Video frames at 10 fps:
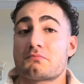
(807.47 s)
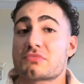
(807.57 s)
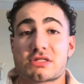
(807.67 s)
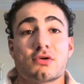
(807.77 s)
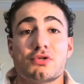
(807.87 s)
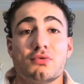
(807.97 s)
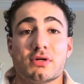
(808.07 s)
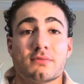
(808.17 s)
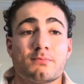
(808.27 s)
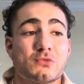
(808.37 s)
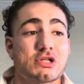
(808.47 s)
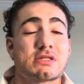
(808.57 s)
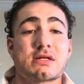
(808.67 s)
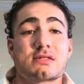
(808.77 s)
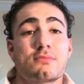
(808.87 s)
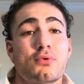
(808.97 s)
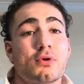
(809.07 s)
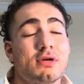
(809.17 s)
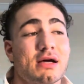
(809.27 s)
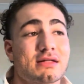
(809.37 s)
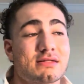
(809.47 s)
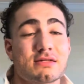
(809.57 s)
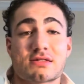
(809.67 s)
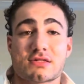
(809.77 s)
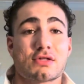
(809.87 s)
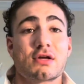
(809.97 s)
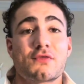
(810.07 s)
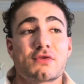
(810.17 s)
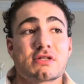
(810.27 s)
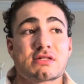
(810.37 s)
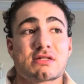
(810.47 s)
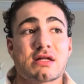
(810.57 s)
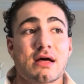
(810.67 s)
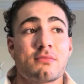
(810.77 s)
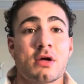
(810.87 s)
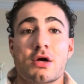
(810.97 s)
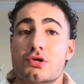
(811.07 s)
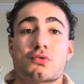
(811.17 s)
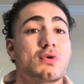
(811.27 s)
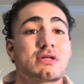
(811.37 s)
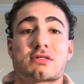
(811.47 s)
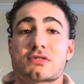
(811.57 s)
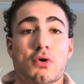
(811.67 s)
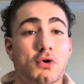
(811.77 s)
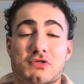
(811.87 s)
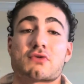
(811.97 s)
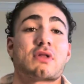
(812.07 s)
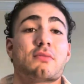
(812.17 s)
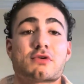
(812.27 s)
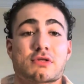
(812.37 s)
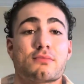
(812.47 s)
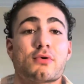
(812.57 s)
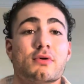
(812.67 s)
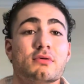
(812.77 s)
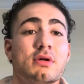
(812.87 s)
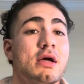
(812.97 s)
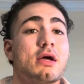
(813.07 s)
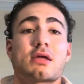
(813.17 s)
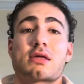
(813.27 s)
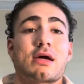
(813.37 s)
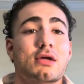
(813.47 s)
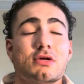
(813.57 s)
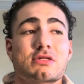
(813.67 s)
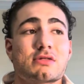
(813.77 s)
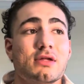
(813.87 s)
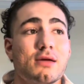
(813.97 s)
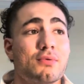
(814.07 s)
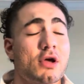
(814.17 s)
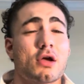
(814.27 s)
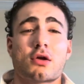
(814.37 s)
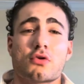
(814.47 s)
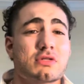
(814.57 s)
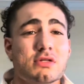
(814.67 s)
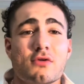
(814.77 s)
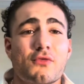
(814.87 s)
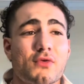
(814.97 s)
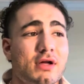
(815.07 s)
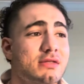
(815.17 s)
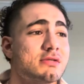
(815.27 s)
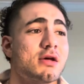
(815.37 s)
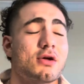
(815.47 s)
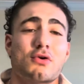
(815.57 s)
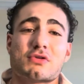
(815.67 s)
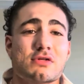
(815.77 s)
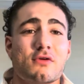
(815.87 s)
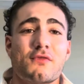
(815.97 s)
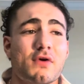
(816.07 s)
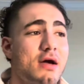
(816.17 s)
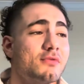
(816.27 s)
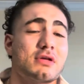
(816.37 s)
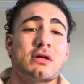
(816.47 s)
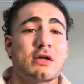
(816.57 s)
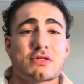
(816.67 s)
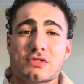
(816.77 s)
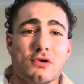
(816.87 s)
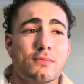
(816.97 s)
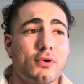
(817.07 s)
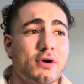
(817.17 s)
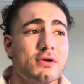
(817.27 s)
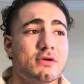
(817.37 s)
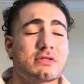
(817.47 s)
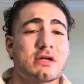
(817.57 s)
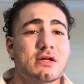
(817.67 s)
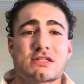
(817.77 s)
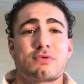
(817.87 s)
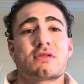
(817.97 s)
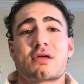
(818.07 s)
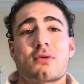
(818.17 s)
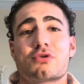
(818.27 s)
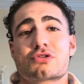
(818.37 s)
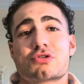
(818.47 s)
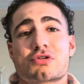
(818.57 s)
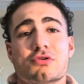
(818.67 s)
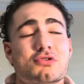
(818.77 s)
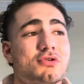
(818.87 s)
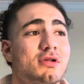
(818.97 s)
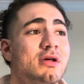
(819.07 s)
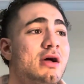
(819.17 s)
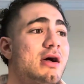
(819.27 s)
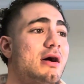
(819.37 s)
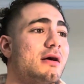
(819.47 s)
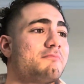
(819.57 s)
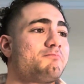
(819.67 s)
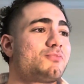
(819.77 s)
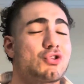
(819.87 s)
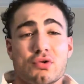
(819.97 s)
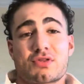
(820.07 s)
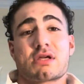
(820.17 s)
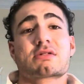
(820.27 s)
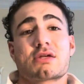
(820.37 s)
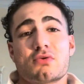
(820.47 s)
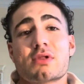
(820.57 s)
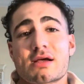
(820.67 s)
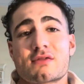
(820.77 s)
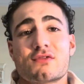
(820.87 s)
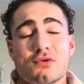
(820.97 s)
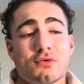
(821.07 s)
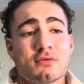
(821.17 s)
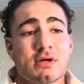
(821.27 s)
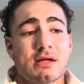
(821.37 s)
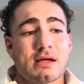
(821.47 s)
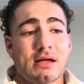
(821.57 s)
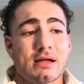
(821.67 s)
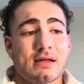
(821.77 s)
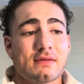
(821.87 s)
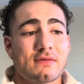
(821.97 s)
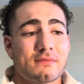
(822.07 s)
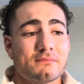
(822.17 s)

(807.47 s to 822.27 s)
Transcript: still do it. Just as important as it is to study for this exam, your rest is also that much important. Get good sleep, go see your friends, go see your family, see your partners, spend time with your children. Do the things that you like to do and